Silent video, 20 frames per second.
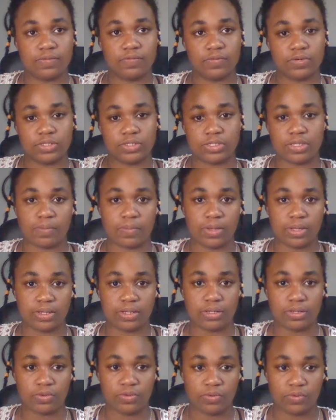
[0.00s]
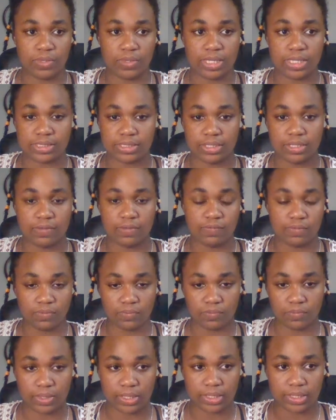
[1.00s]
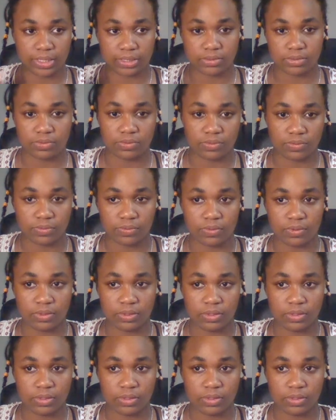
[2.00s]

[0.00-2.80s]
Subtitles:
for someone who isn't even willing to